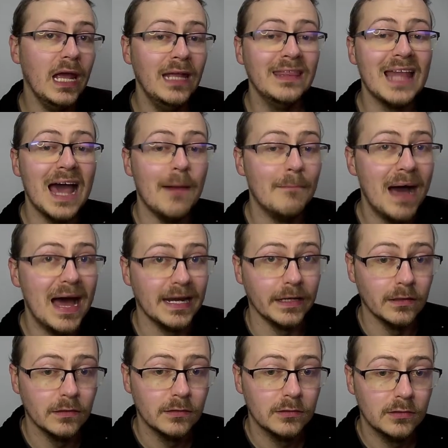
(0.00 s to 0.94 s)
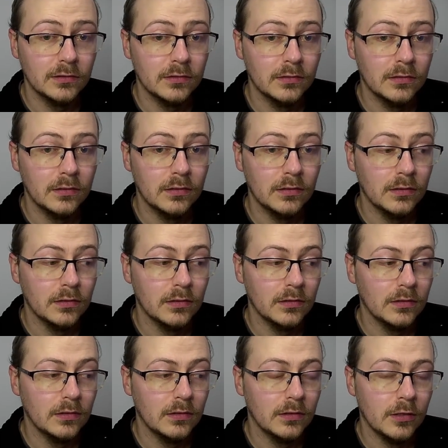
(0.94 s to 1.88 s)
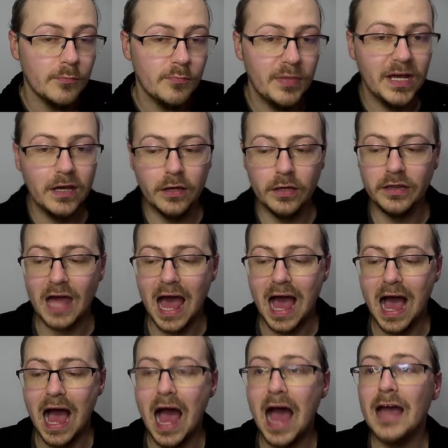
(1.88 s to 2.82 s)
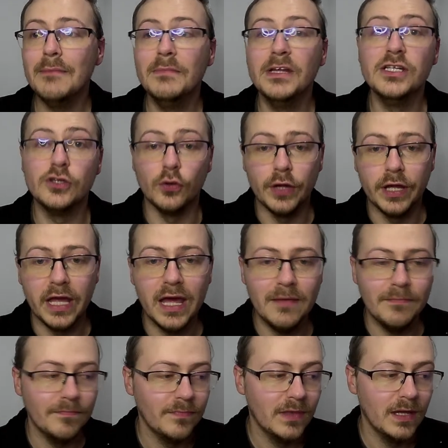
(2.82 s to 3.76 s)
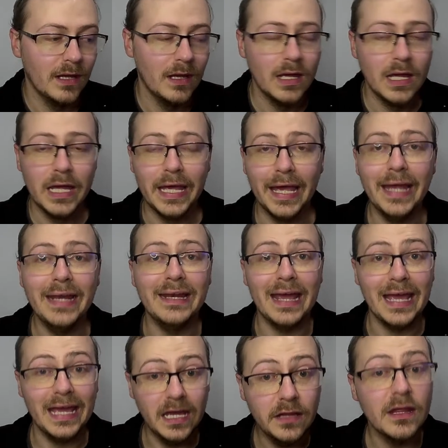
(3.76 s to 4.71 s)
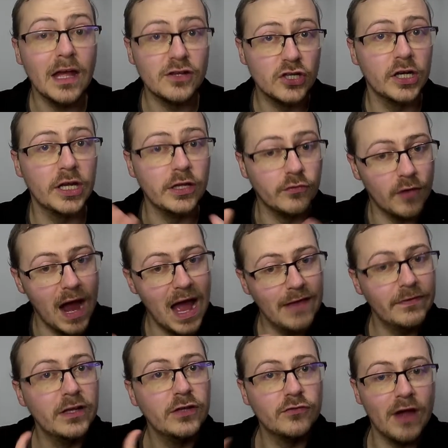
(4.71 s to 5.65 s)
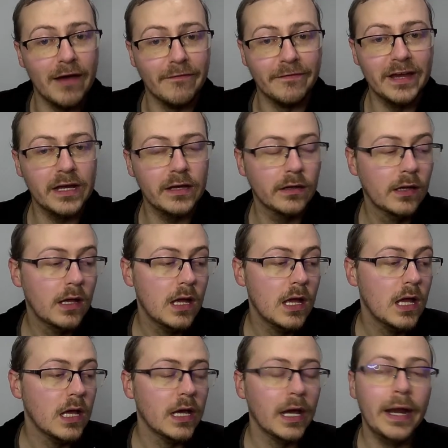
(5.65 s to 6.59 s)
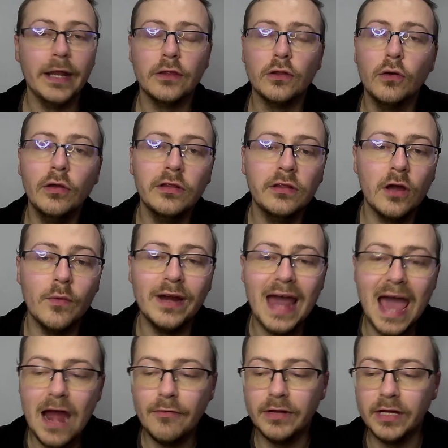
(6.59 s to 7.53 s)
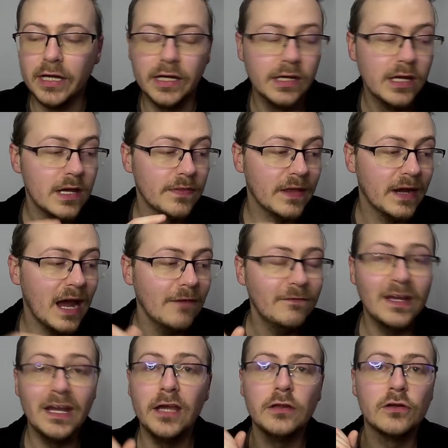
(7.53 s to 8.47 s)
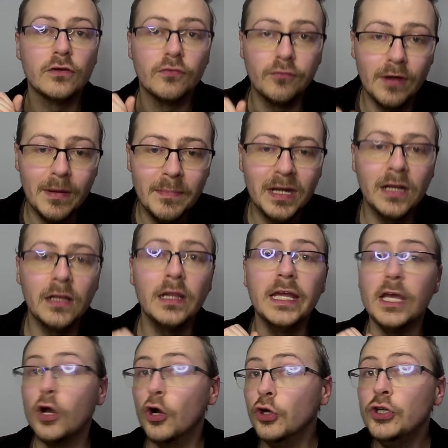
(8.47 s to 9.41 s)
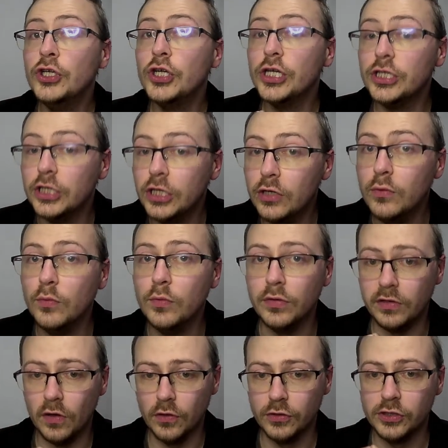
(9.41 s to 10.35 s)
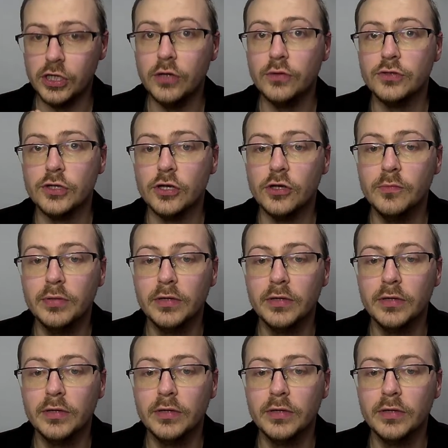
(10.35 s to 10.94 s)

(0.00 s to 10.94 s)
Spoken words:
that manner? Because I'm enjoying it. It is actually driving traffic. And it's also an area that I think is criminally underused on YouTube.